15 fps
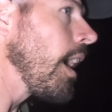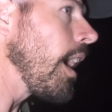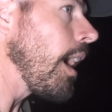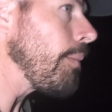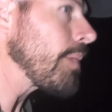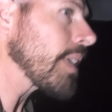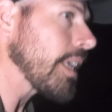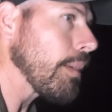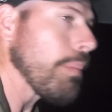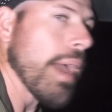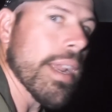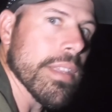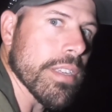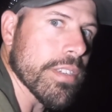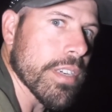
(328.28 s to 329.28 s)
I'm gonna get
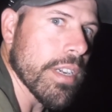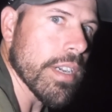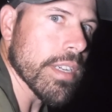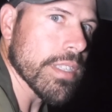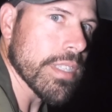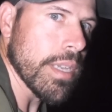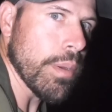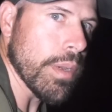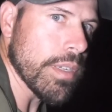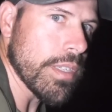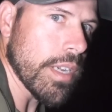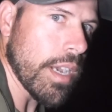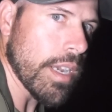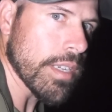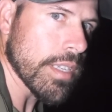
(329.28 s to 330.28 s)
back to the truck, see what
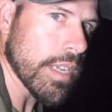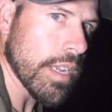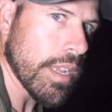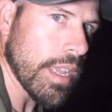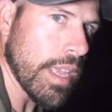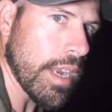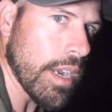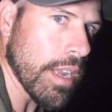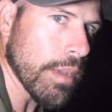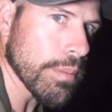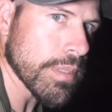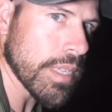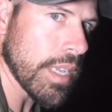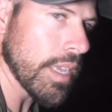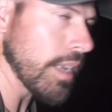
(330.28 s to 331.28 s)
Josh ended up
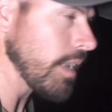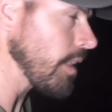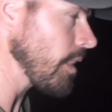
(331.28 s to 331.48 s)
seeing